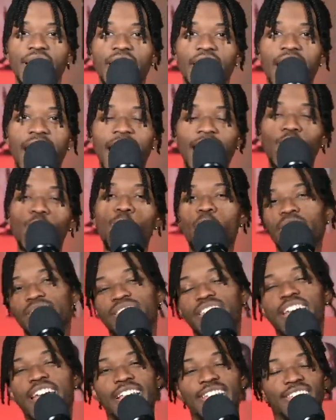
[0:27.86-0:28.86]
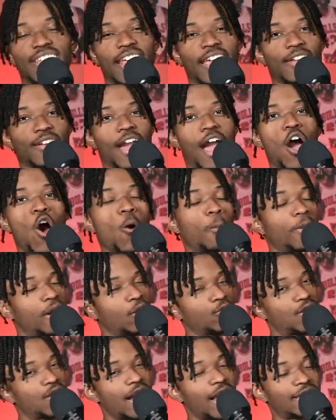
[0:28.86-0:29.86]
I don't want to see that today. I hope we
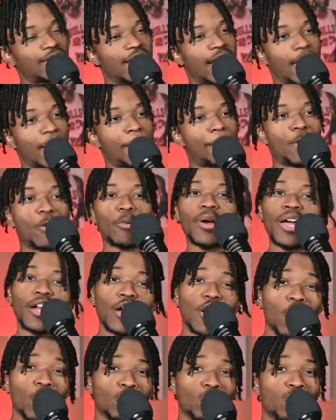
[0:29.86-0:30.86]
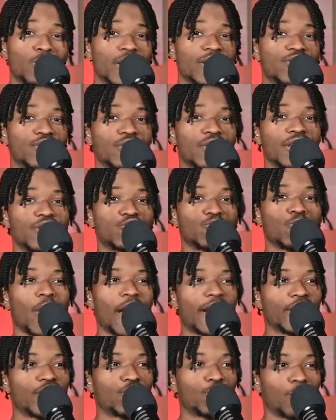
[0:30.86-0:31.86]
don't see that today. But we're gonna go through this this
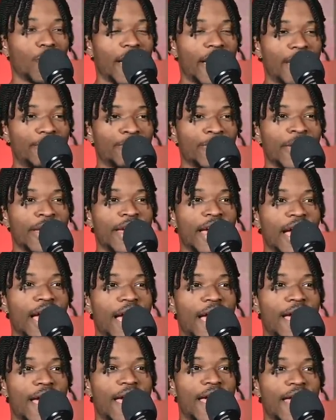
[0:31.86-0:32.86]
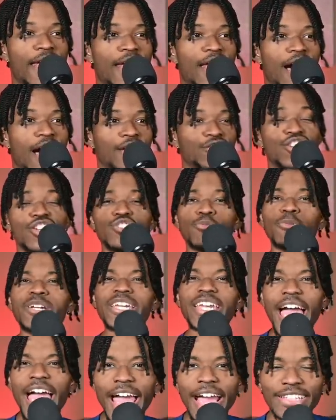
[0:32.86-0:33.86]
Reddit thread and uh, just
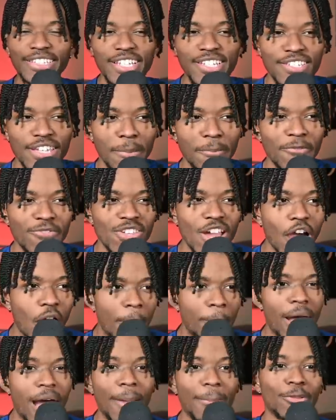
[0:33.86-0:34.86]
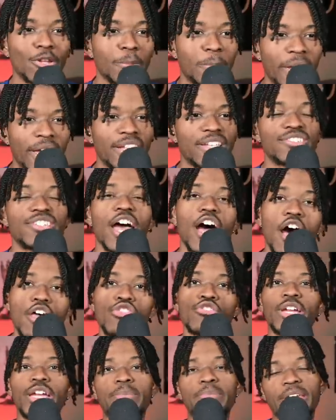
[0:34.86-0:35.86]
react to some of the unpopular opinions that
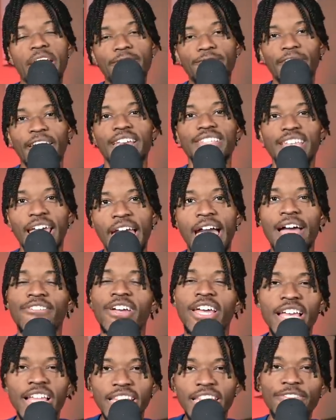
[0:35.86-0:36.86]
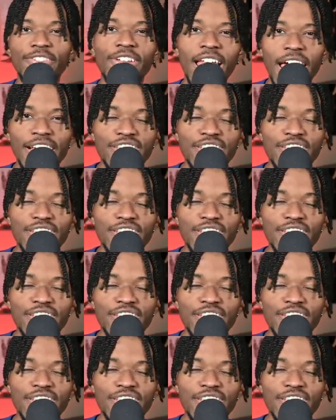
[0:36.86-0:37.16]
other NBA fans have. Leave a like,